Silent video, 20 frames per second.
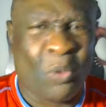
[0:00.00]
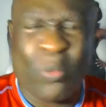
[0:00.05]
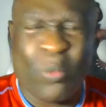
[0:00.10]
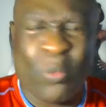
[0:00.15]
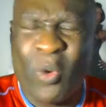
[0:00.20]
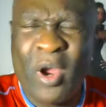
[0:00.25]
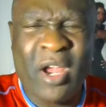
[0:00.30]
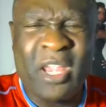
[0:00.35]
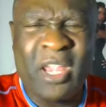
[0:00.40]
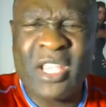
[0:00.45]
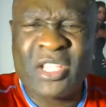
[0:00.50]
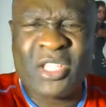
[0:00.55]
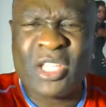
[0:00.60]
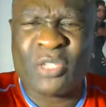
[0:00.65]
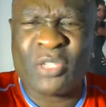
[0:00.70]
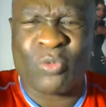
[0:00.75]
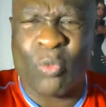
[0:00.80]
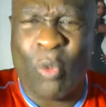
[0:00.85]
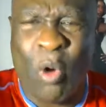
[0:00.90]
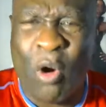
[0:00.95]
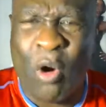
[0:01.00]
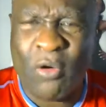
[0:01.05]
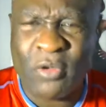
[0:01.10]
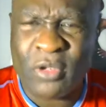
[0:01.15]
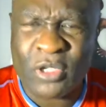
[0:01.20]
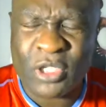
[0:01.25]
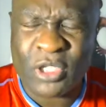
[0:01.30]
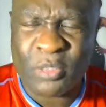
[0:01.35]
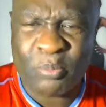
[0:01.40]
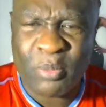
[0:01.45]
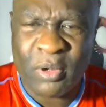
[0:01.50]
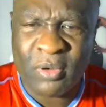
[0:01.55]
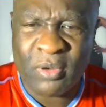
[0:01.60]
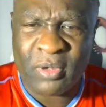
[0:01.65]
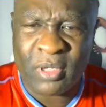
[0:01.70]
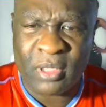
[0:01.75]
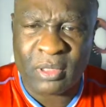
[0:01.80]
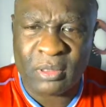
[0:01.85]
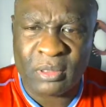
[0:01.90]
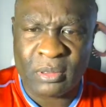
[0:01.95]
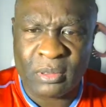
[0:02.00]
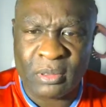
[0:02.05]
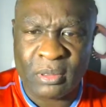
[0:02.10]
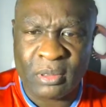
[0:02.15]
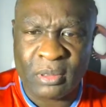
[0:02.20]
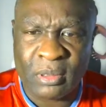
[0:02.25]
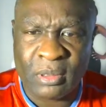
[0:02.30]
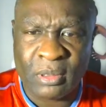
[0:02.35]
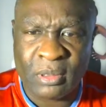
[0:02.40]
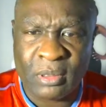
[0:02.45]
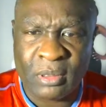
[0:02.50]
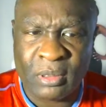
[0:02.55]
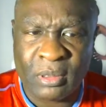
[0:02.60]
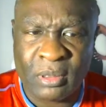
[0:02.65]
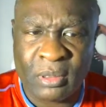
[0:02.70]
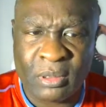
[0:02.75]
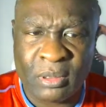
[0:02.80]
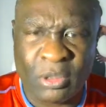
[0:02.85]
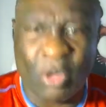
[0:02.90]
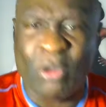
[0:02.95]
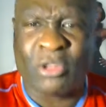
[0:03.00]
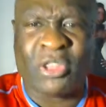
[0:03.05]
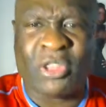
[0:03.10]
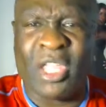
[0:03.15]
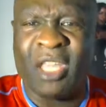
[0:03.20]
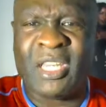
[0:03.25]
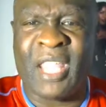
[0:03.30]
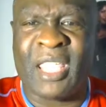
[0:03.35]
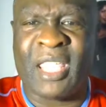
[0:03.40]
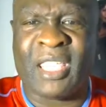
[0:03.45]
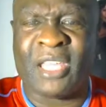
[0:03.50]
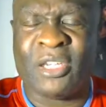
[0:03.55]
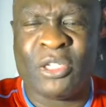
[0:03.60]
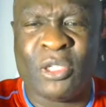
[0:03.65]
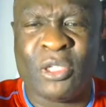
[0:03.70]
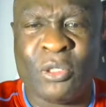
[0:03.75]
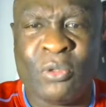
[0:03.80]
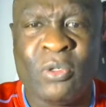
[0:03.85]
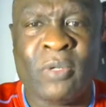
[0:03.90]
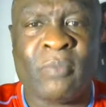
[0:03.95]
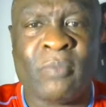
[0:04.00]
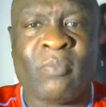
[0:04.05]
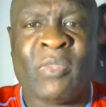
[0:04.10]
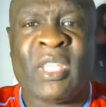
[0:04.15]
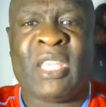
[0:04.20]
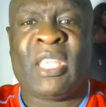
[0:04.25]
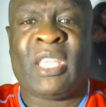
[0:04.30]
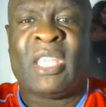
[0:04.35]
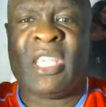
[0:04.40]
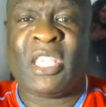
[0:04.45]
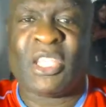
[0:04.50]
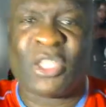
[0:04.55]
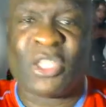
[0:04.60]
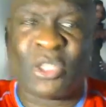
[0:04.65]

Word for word: Where is this warrior spirit? The only thing they can do is